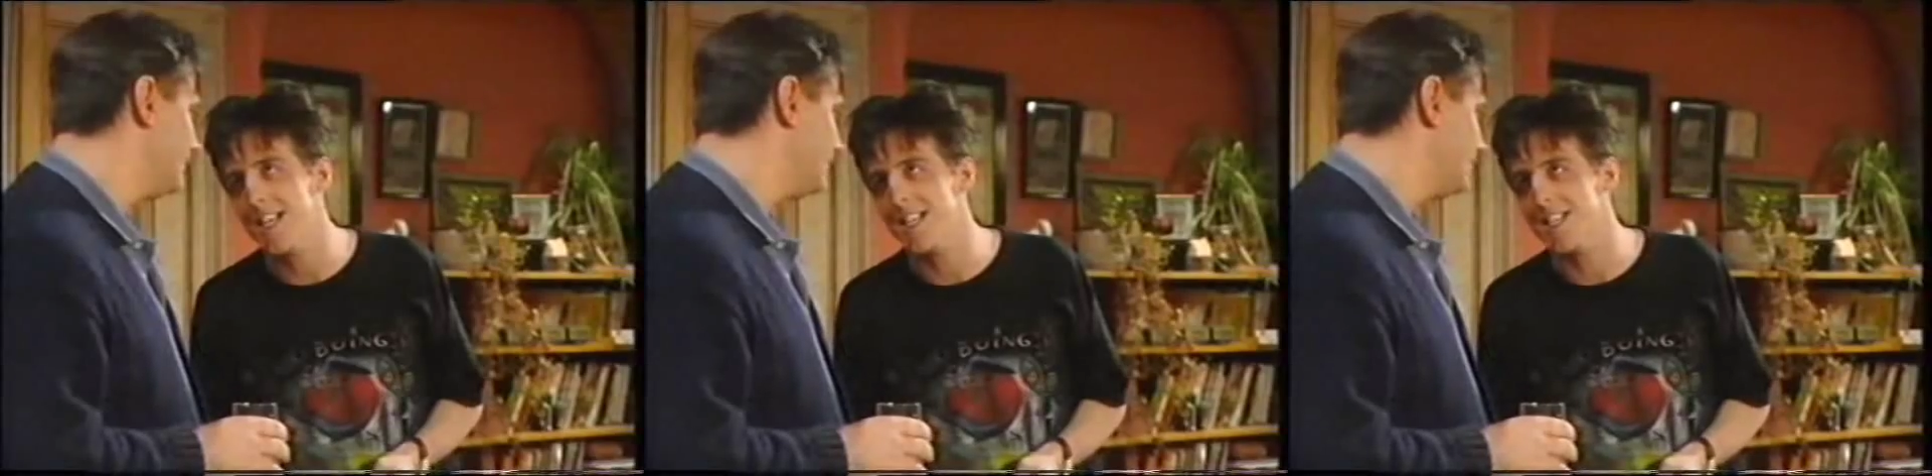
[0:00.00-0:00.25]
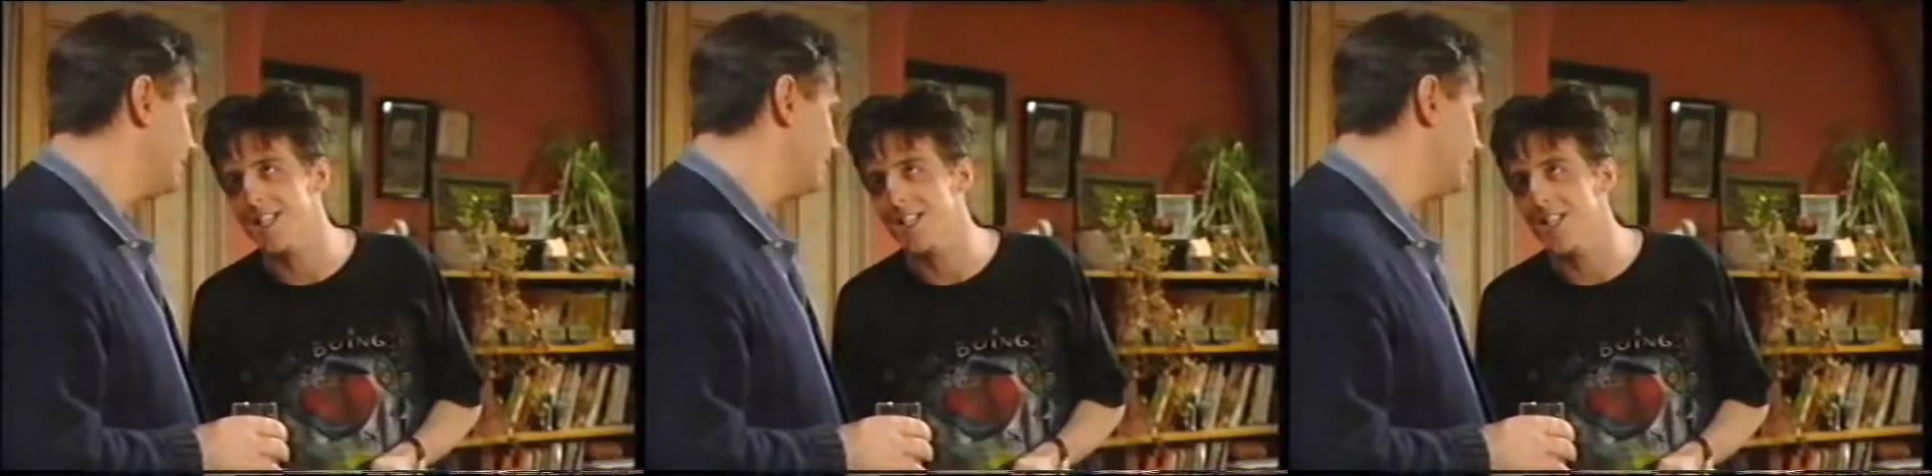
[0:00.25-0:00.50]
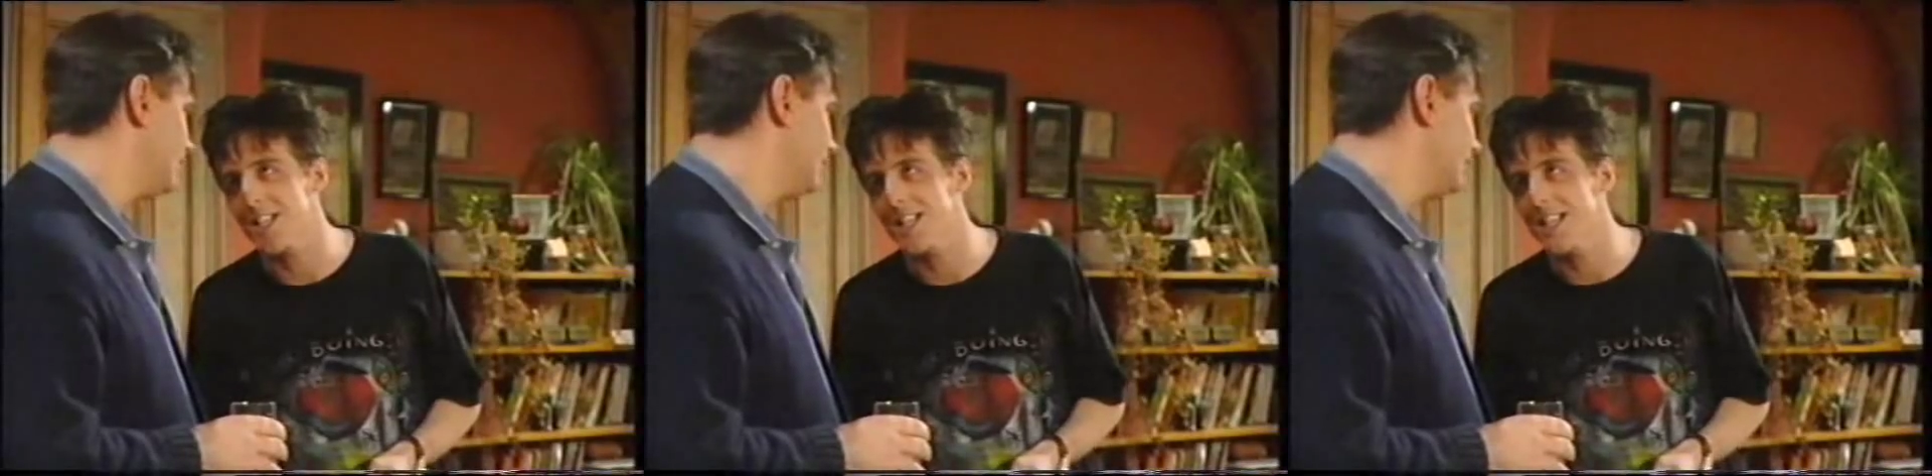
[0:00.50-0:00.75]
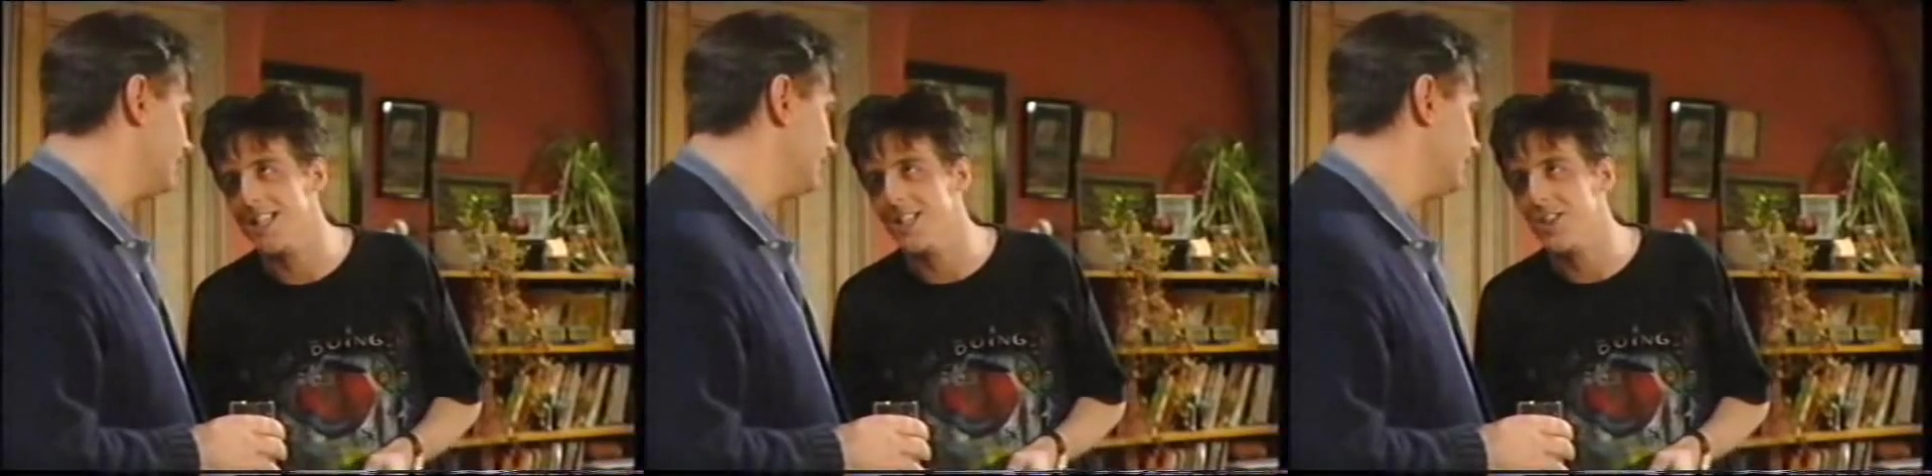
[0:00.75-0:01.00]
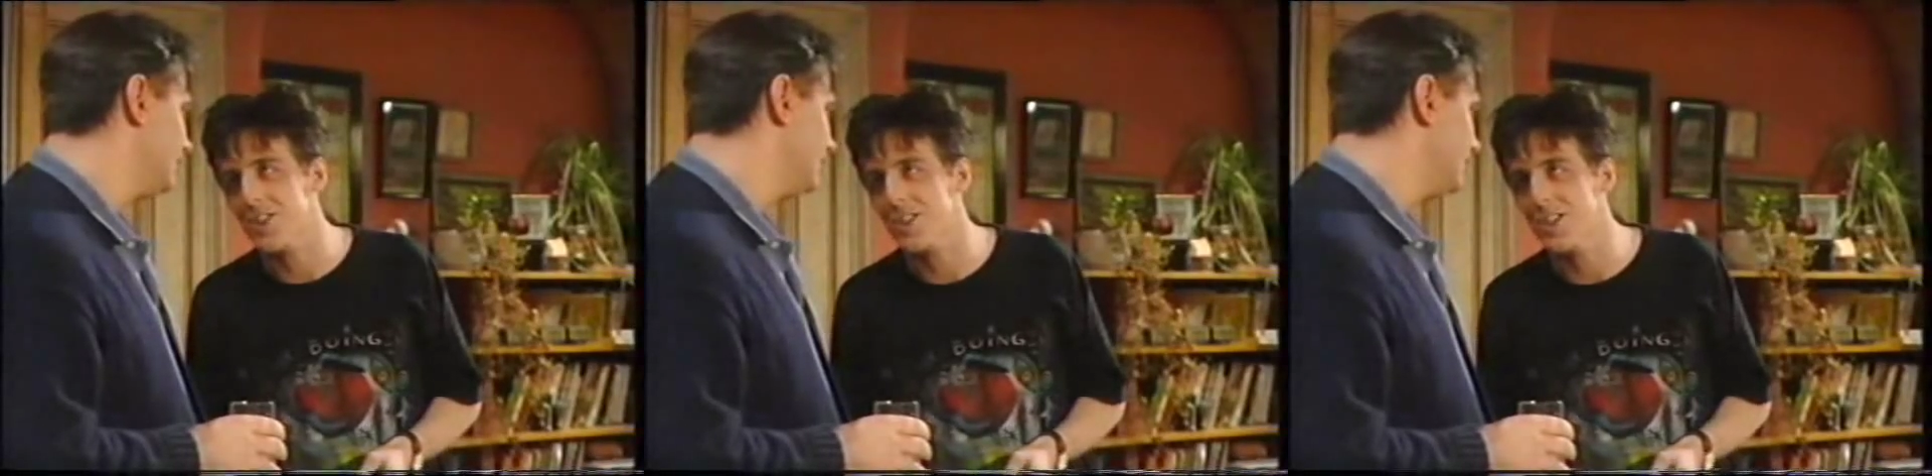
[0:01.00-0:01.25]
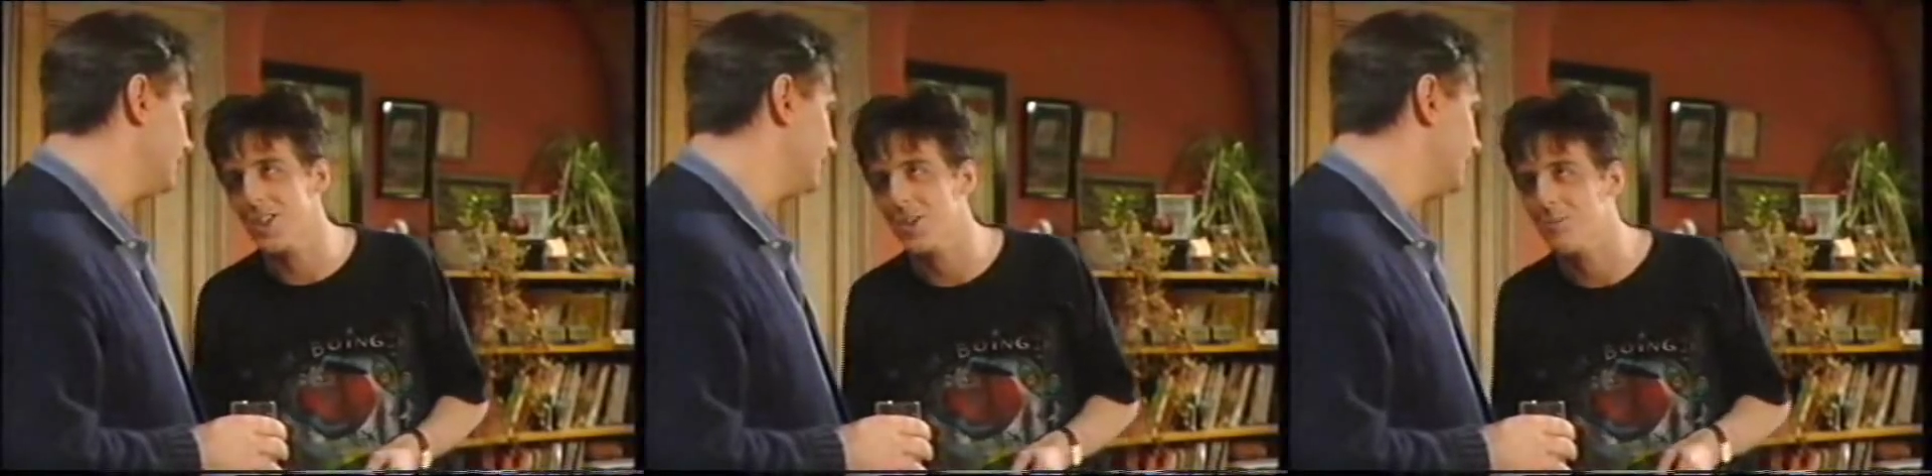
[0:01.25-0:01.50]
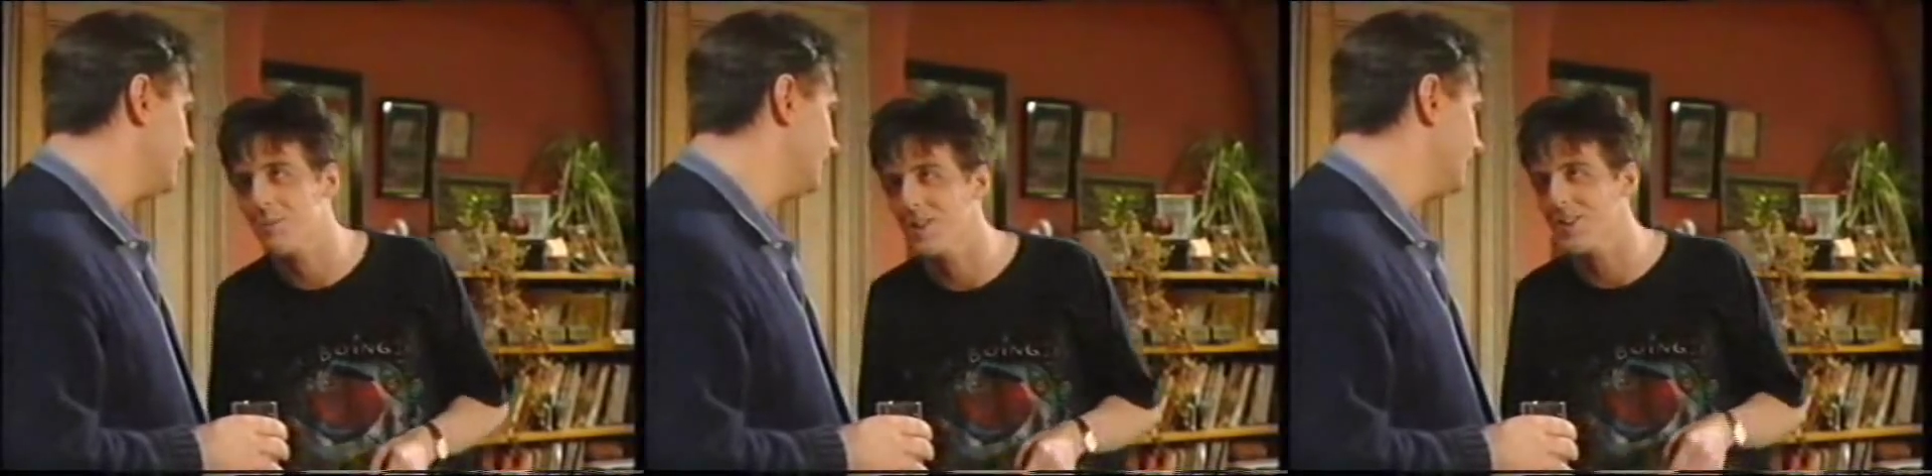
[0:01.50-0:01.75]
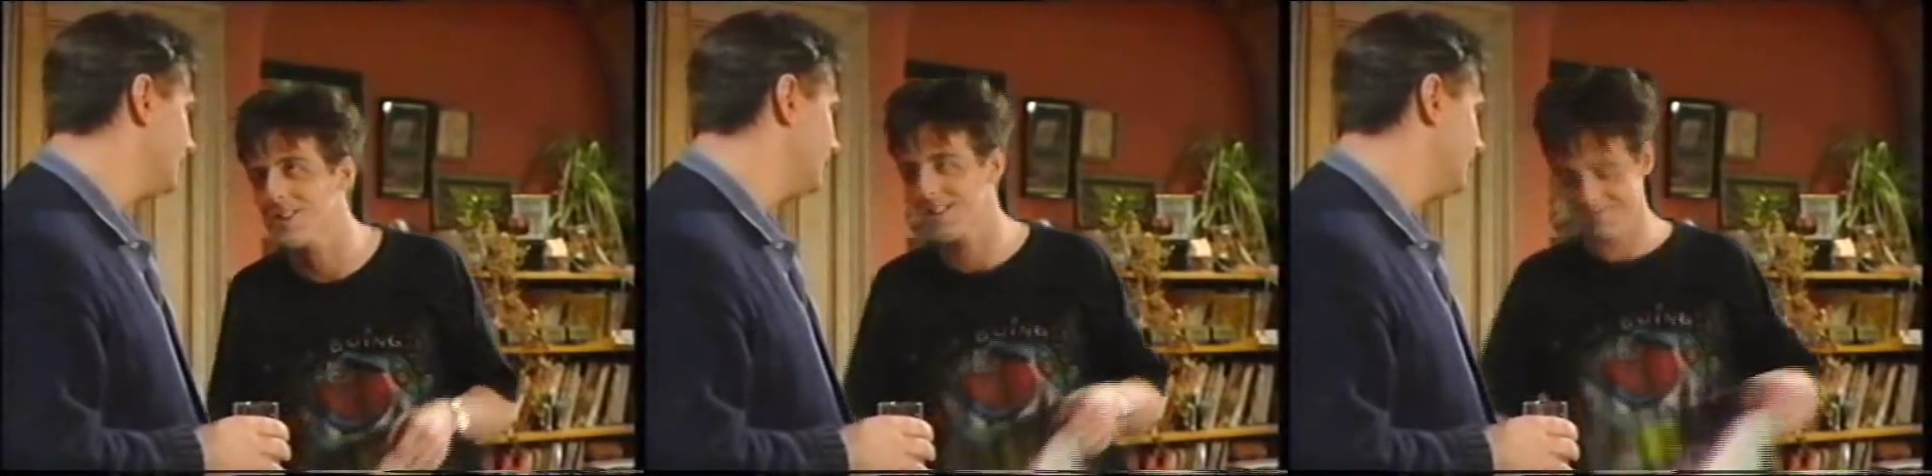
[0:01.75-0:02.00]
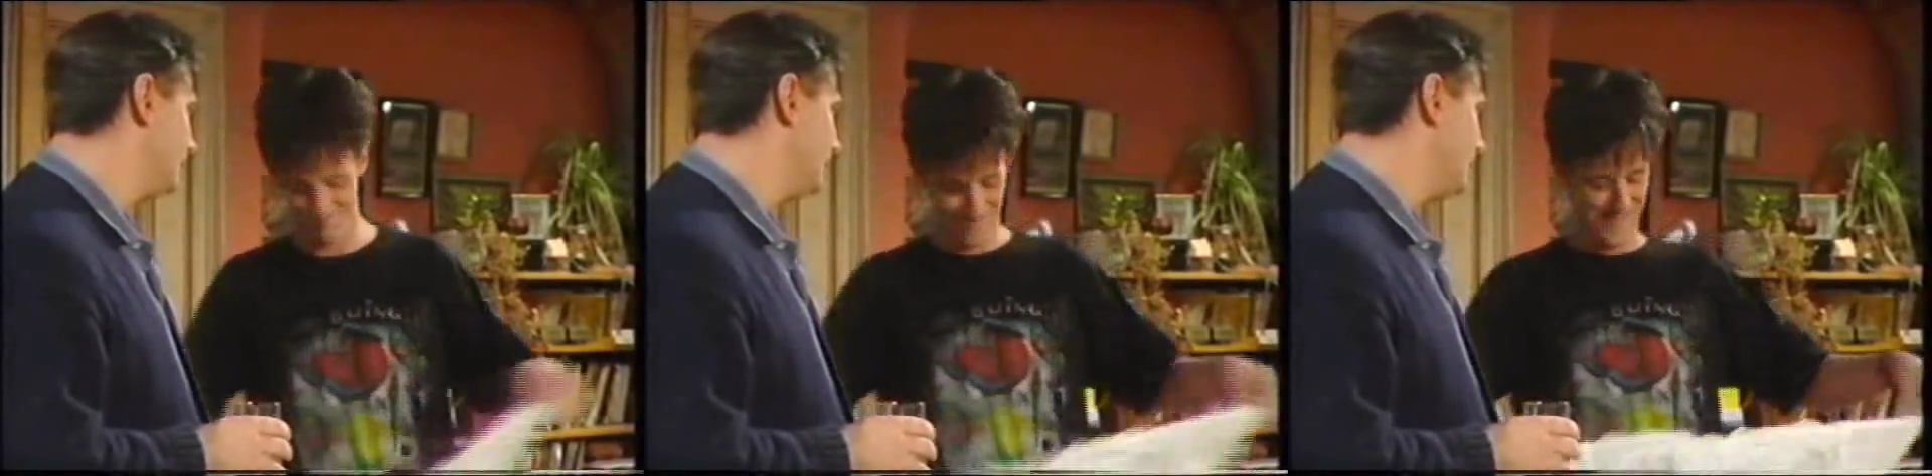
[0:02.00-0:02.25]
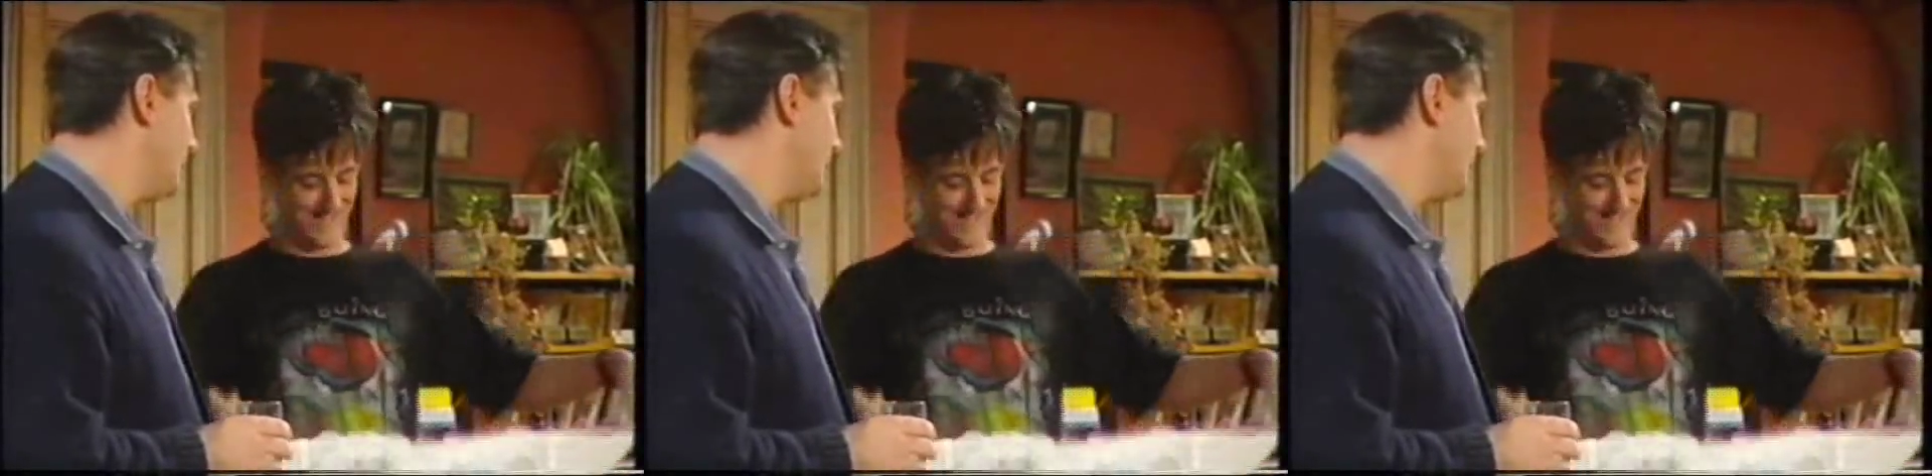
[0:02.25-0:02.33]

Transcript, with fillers: Sandy, the Lancashire Hot Pot.